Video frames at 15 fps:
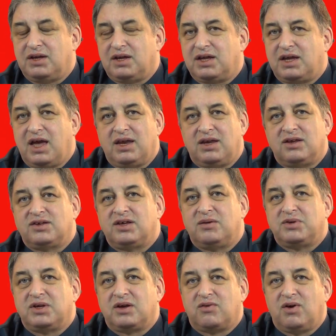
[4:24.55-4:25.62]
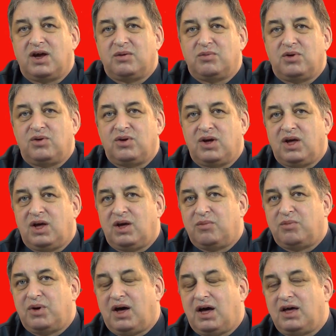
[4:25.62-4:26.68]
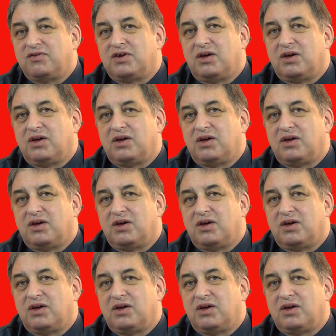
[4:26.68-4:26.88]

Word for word: Again, it seems incredible, but I've